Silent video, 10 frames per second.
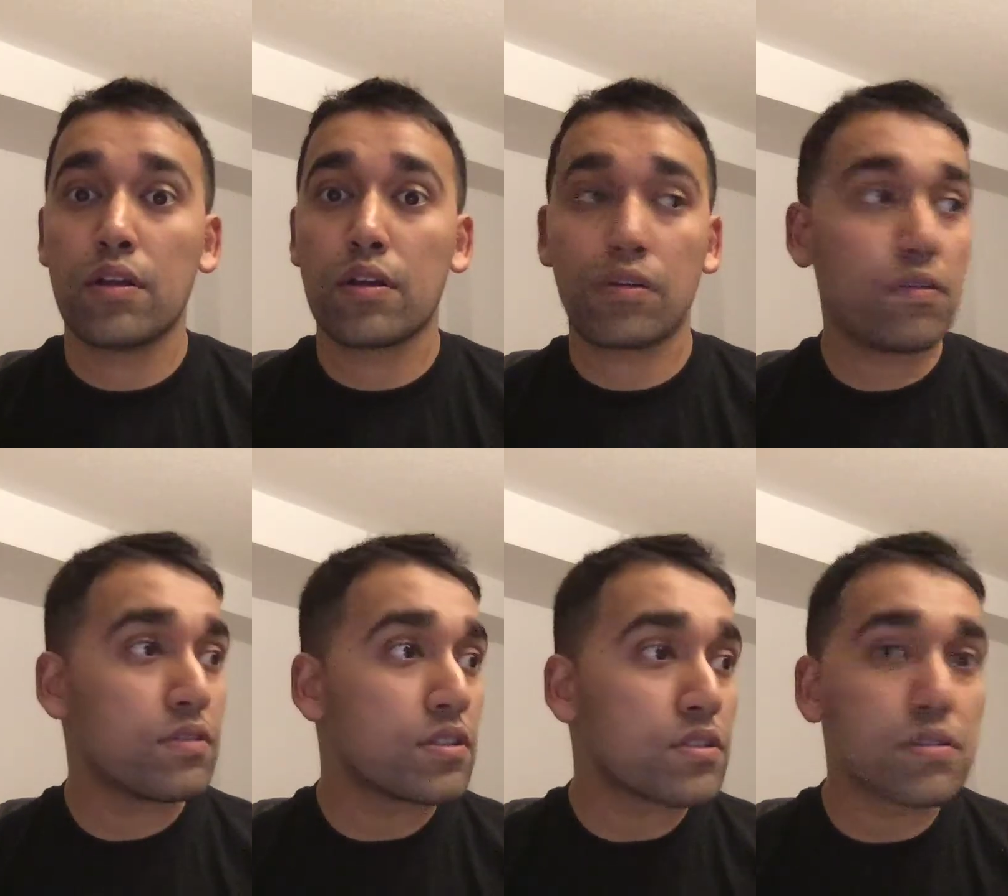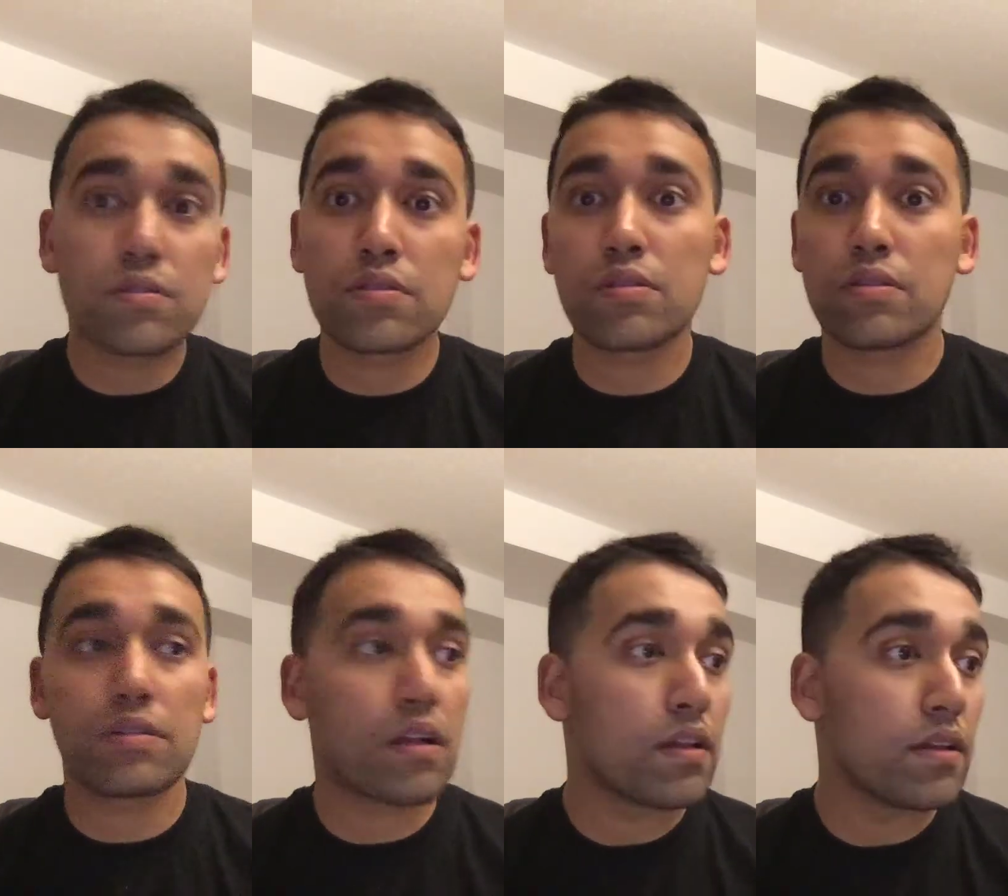Could have just
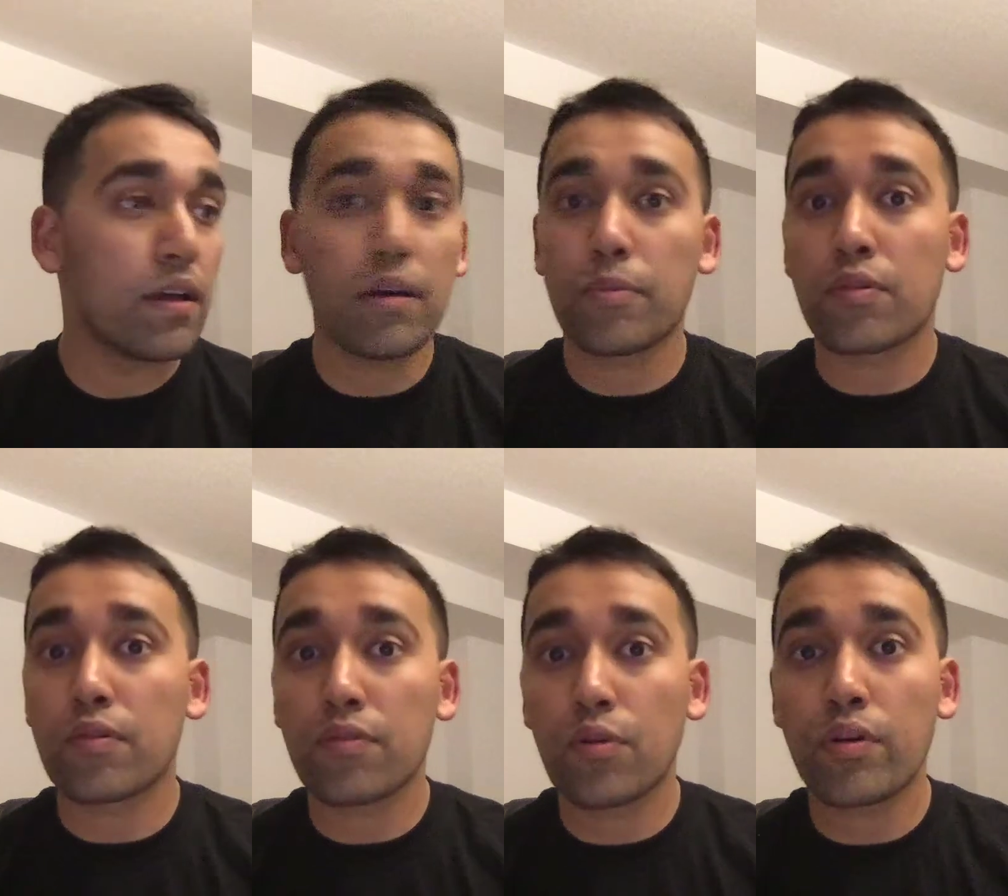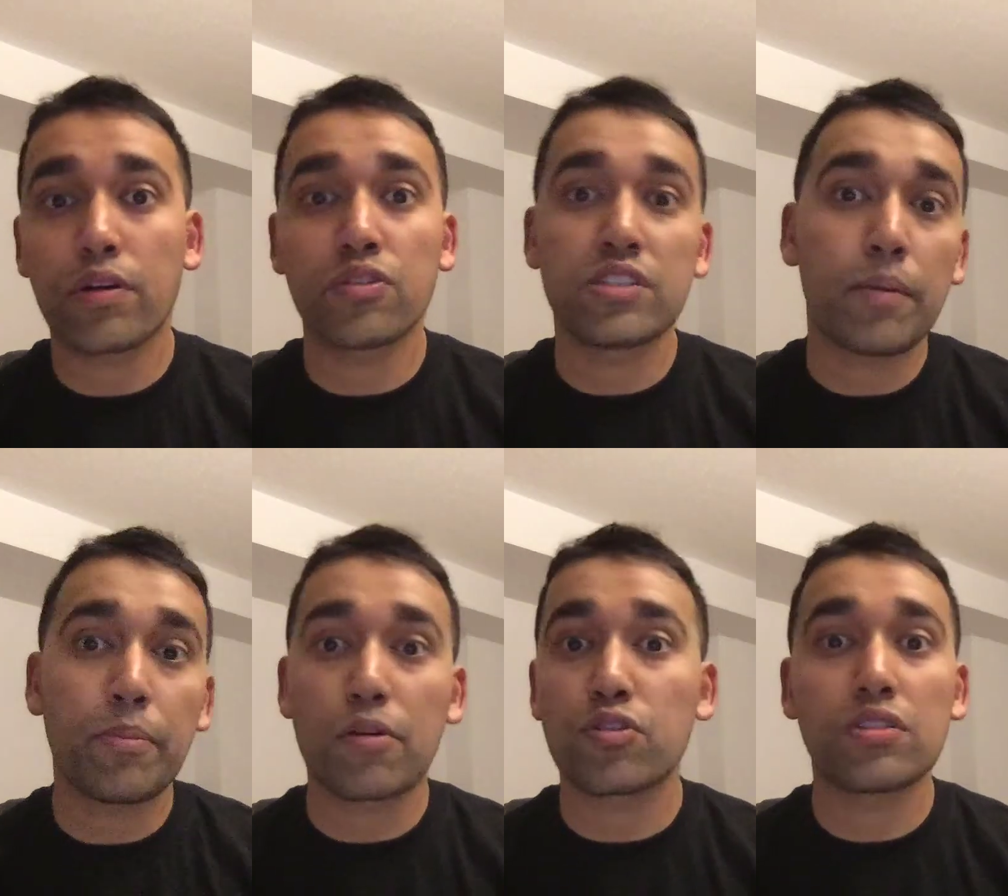done a layup or a floater or a
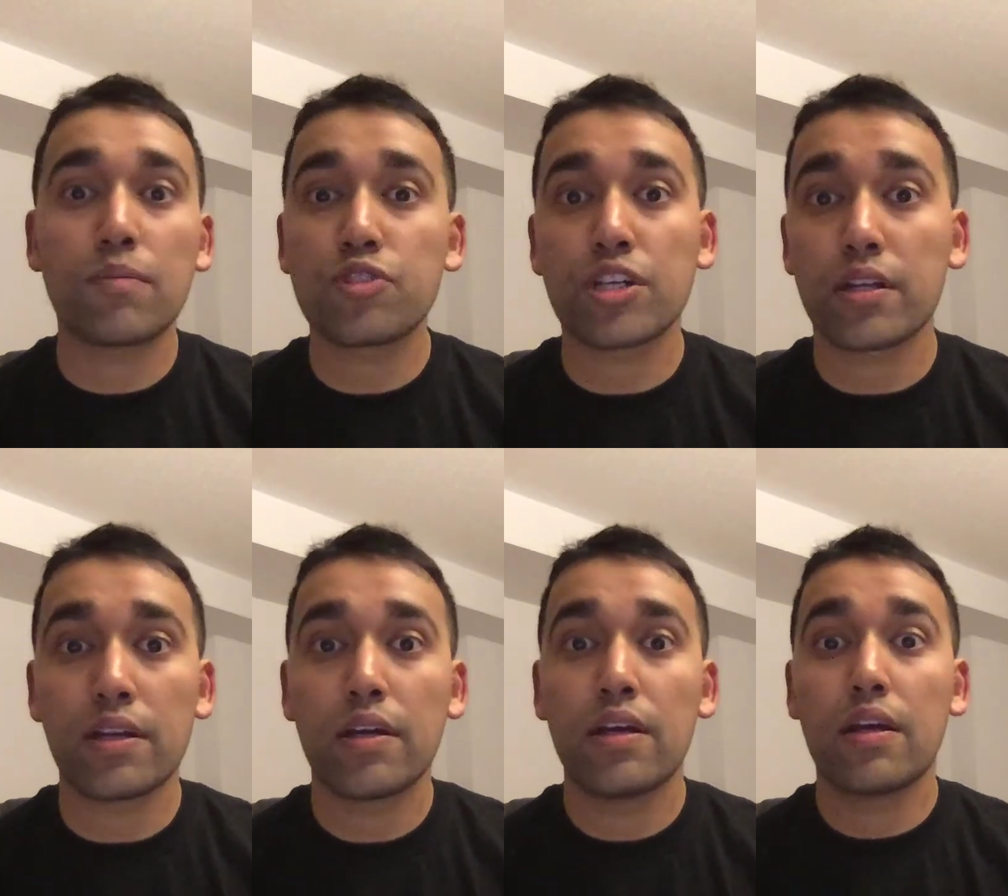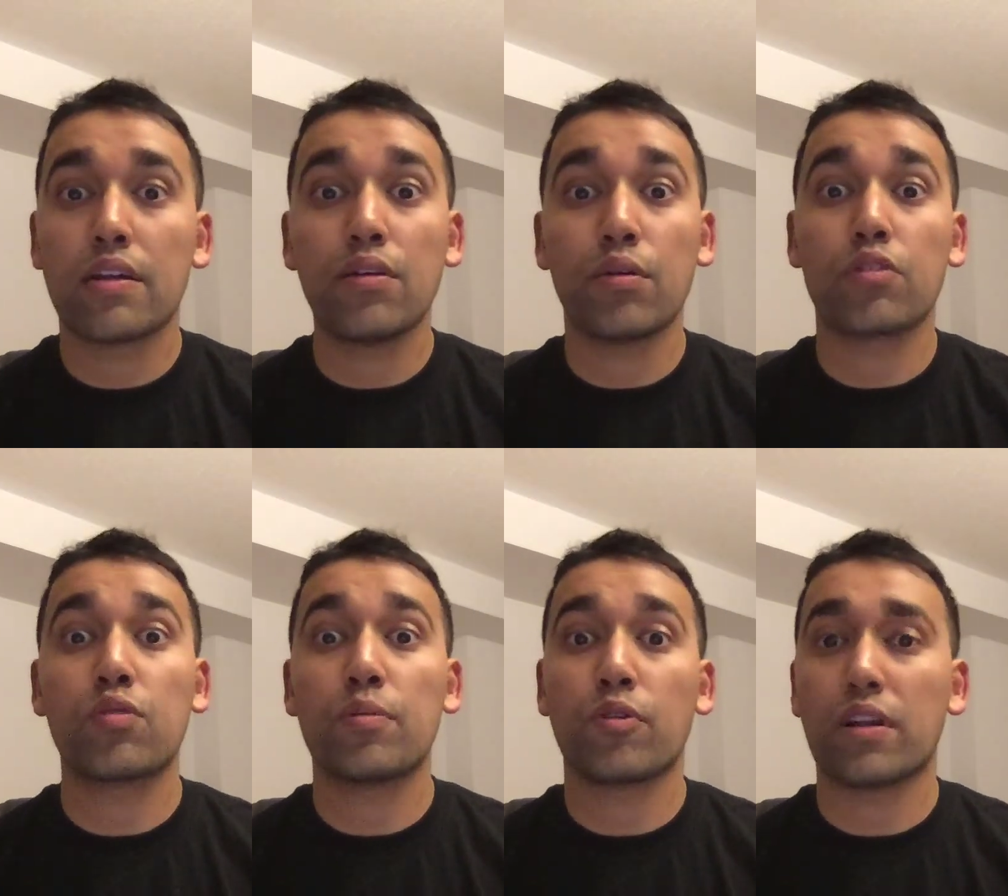jumper or some shit. No, a
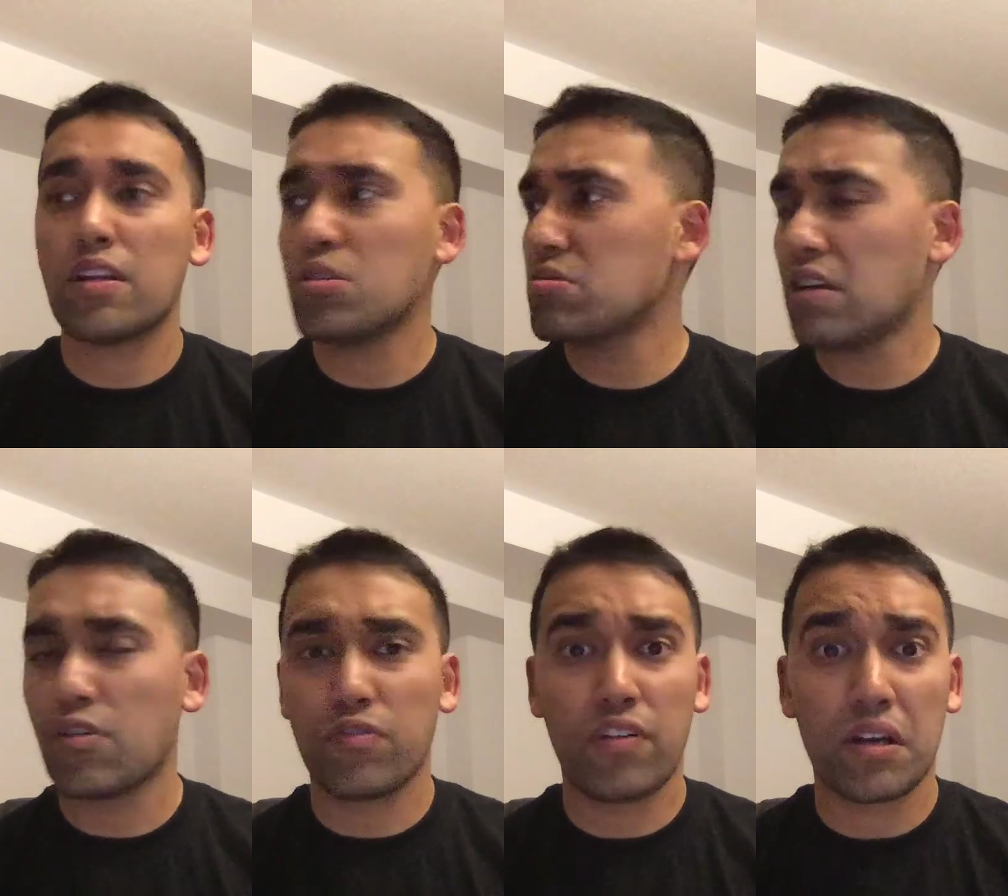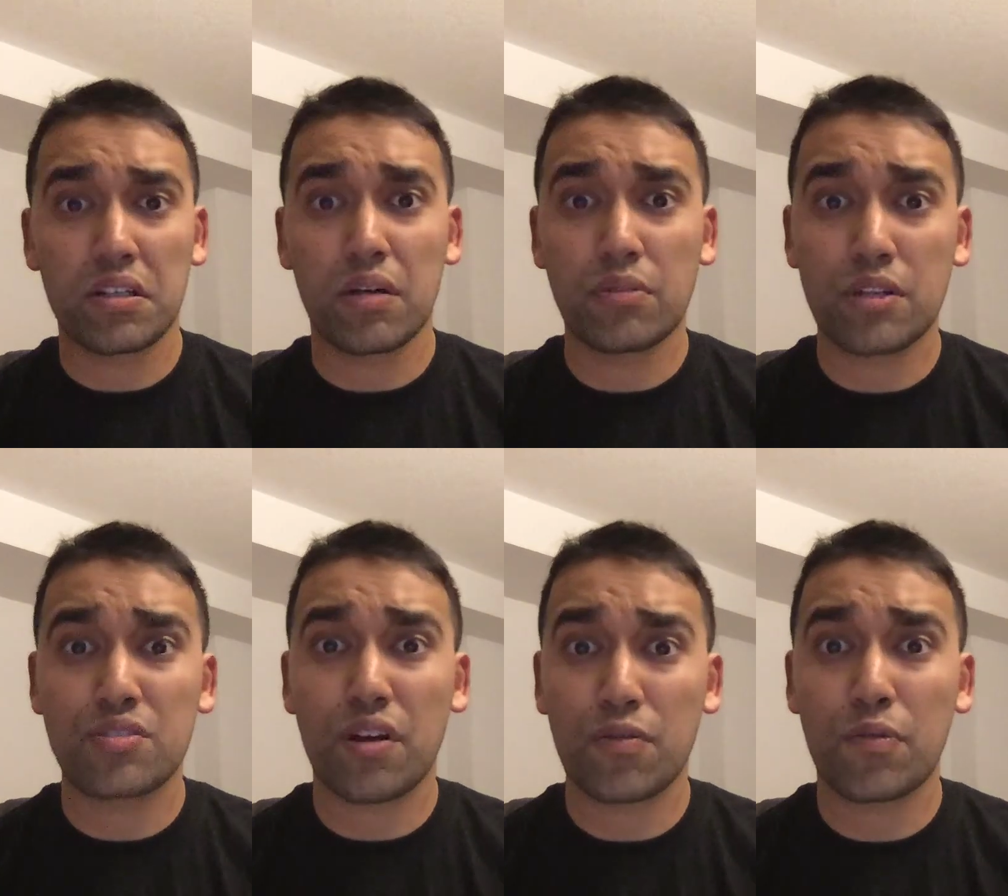three-pointer. Did you see how fucked up that
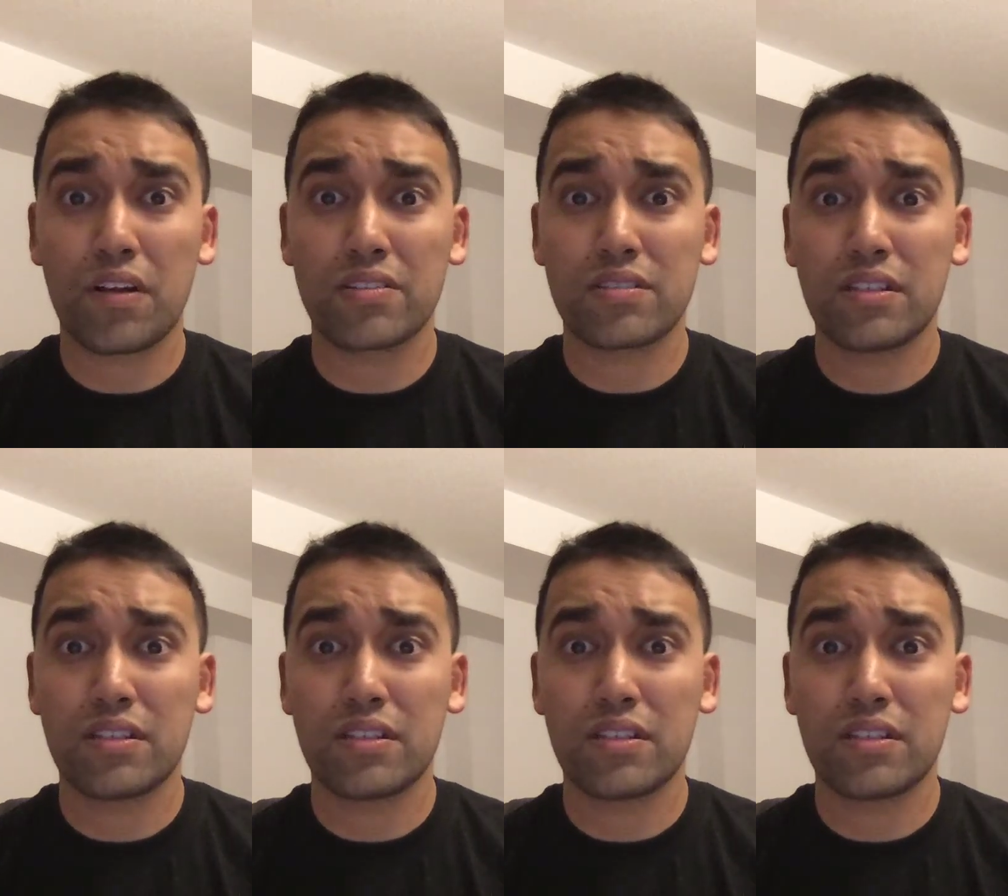shot was?